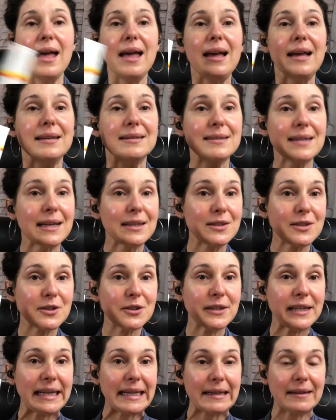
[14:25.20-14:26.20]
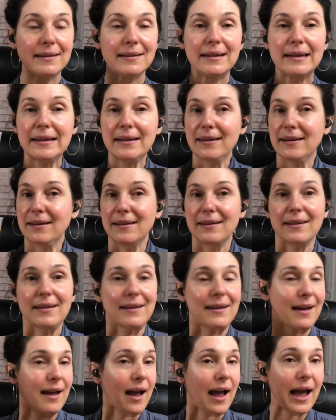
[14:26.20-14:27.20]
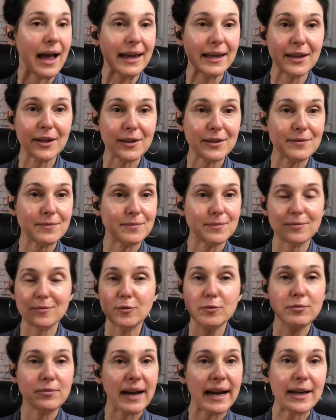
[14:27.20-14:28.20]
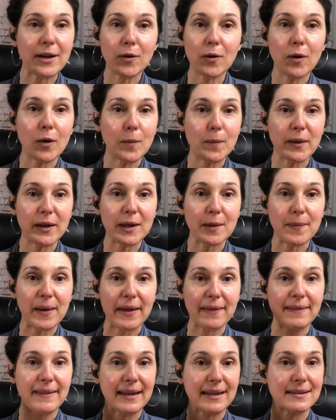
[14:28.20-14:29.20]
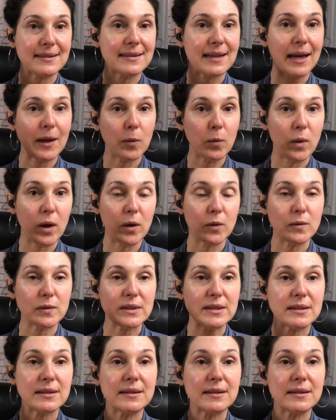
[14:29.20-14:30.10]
Sunscreen. I could write a whole book about this. I won't.